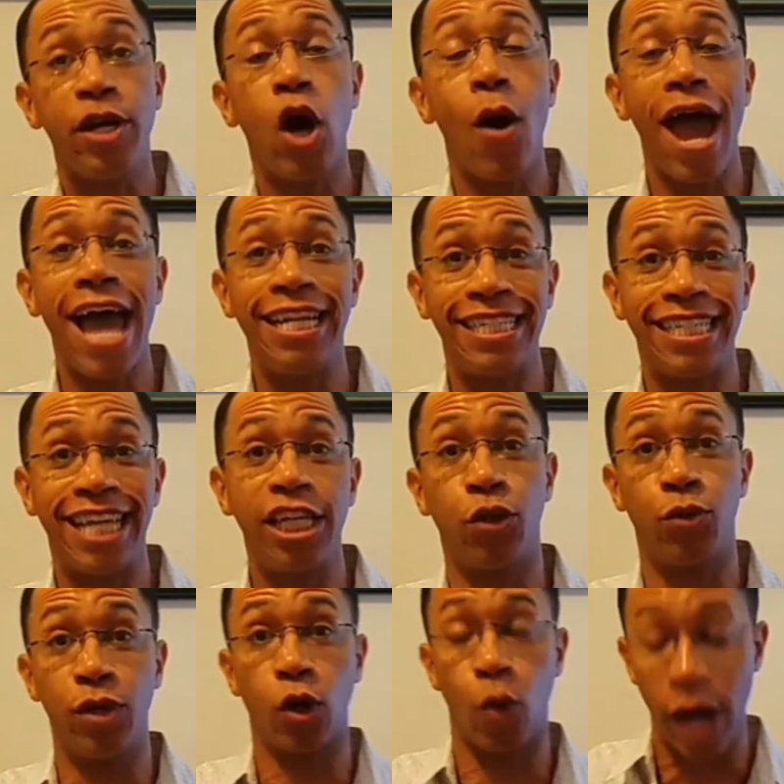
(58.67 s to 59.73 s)
let me go ahead and tell
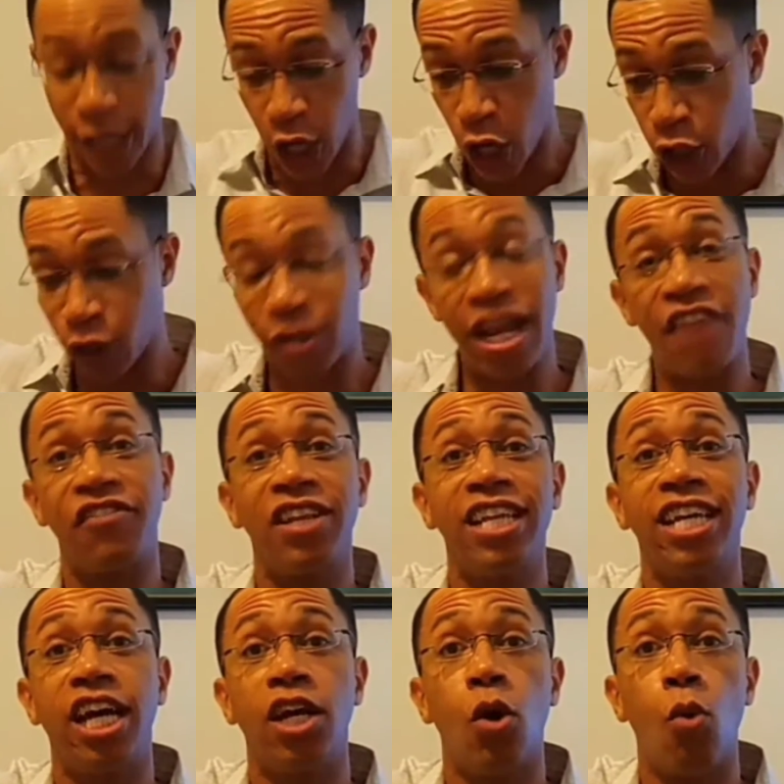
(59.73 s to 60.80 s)
you real quick, you're
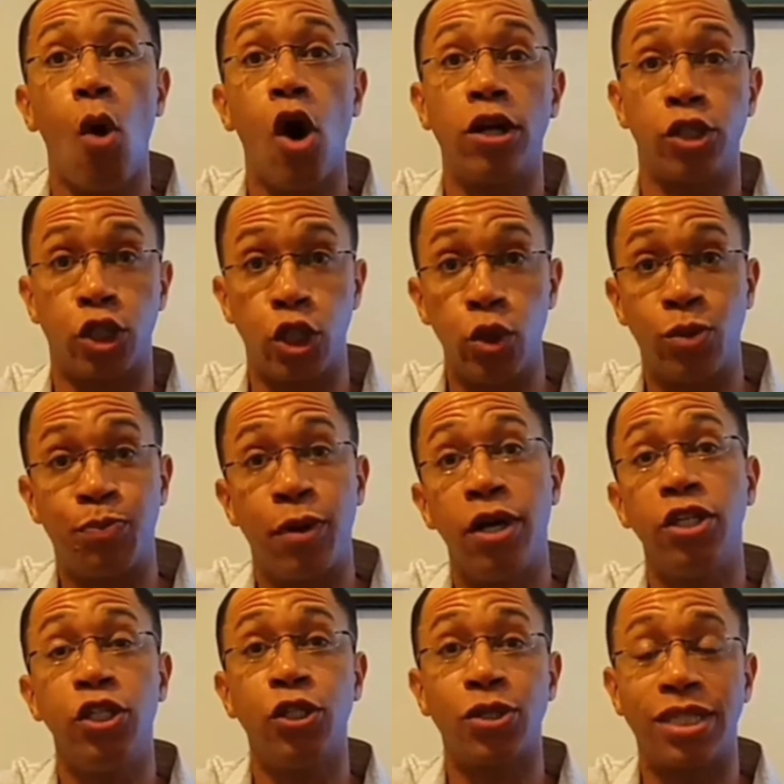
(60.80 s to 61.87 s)
definitely going to want to
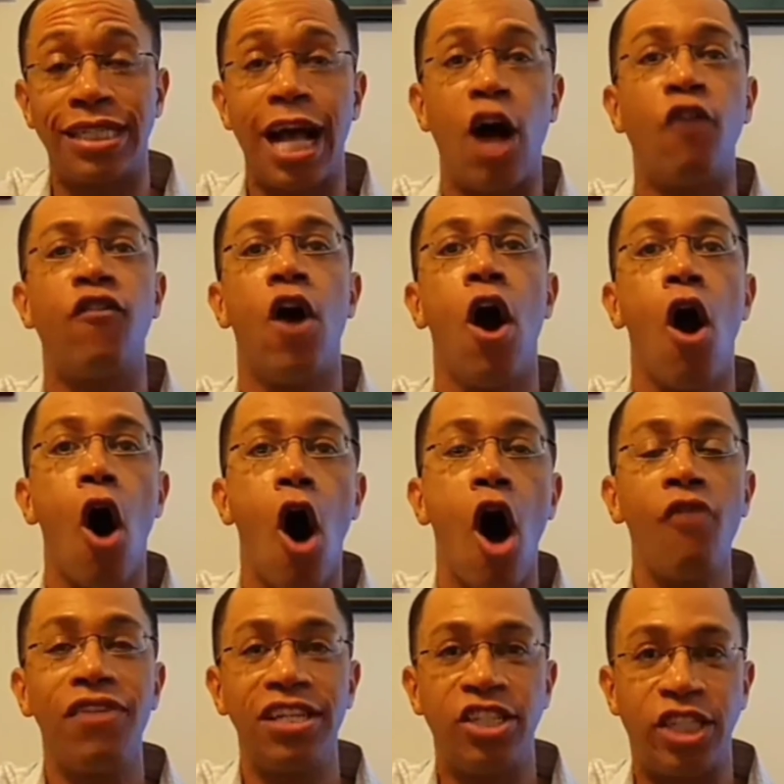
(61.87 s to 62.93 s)
put yourself
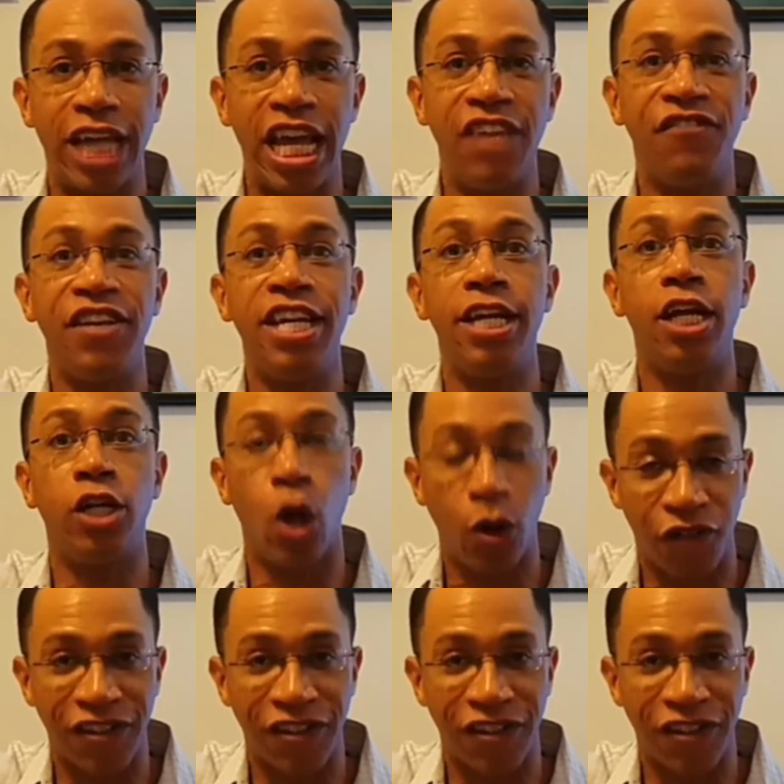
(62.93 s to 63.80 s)
on the JV